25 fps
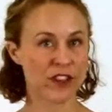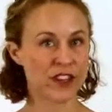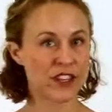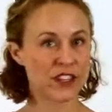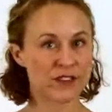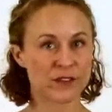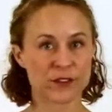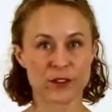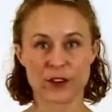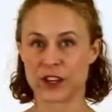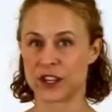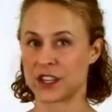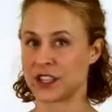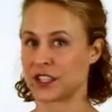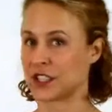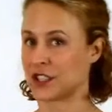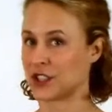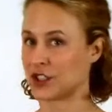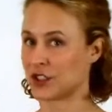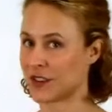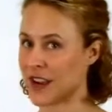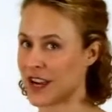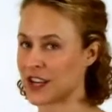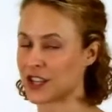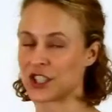the different
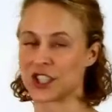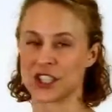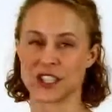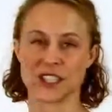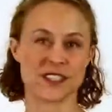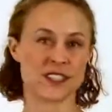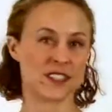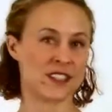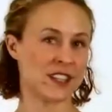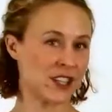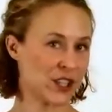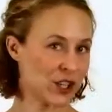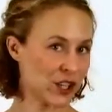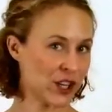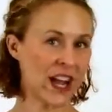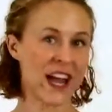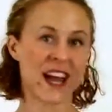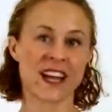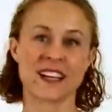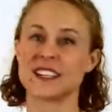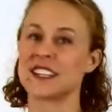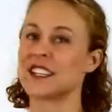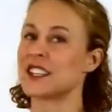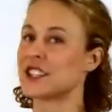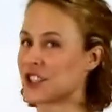directions that your
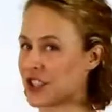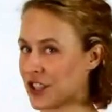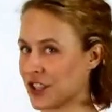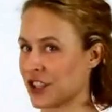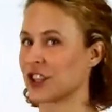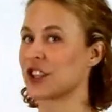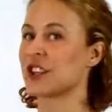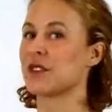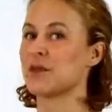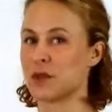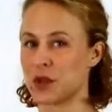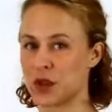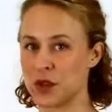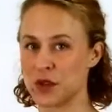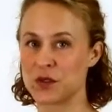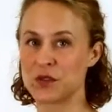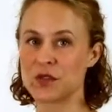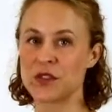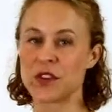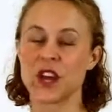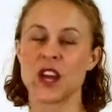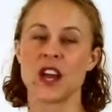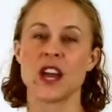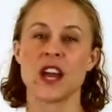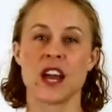head can turn and
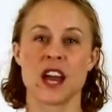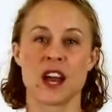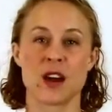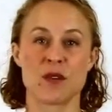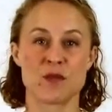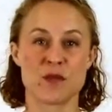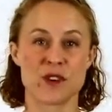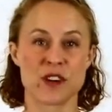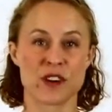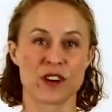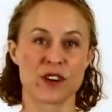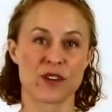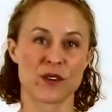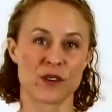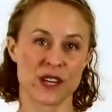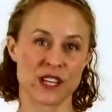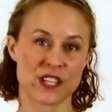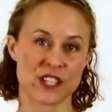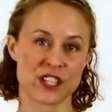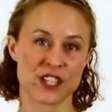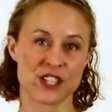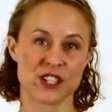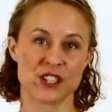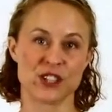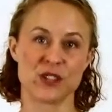move, and we are going
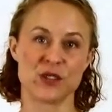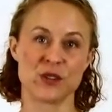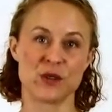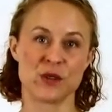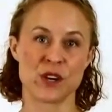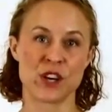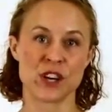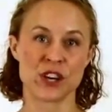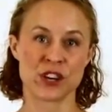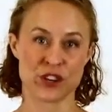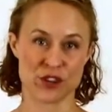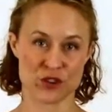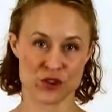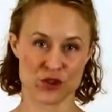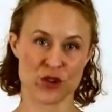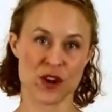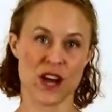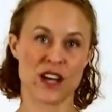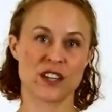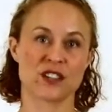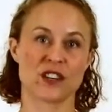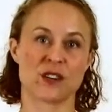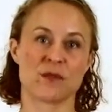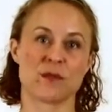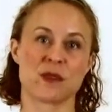to
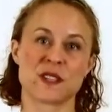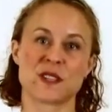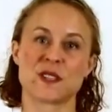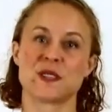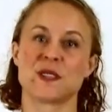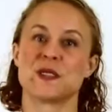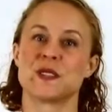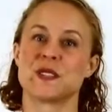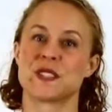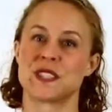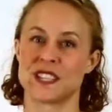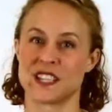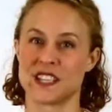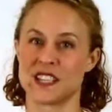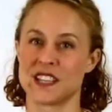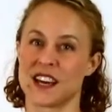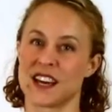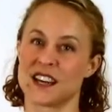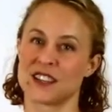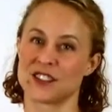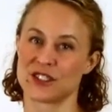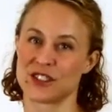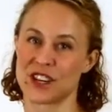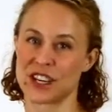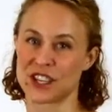contract our muscles in
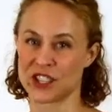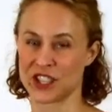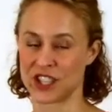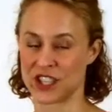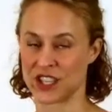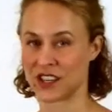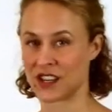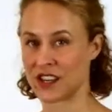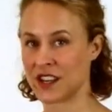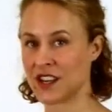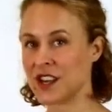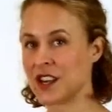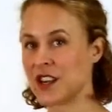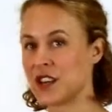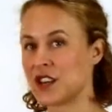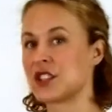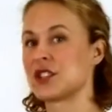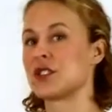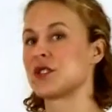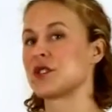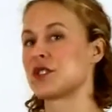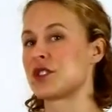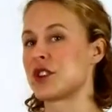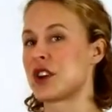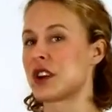that direction.
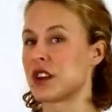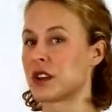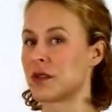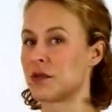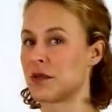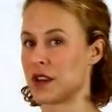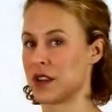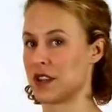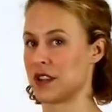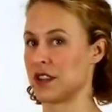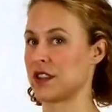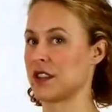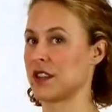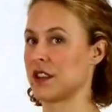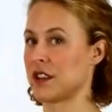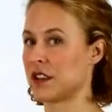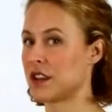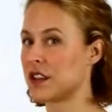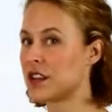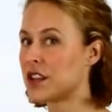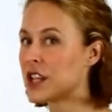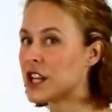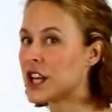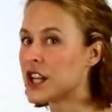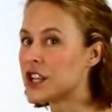So starting with
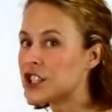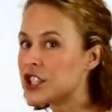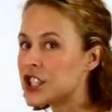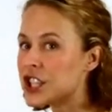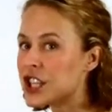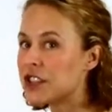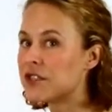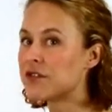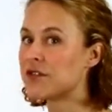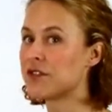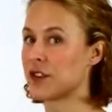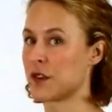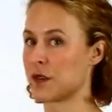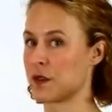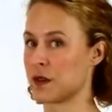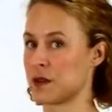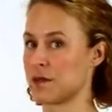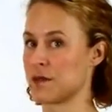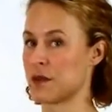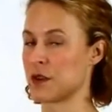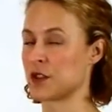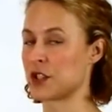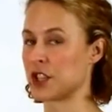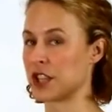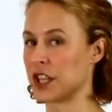a chin forward
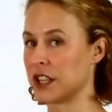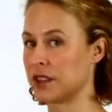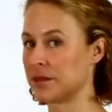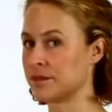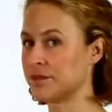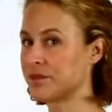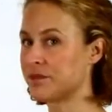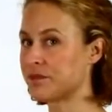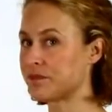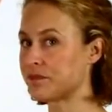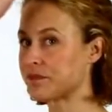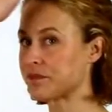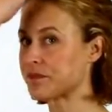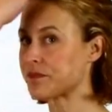motion.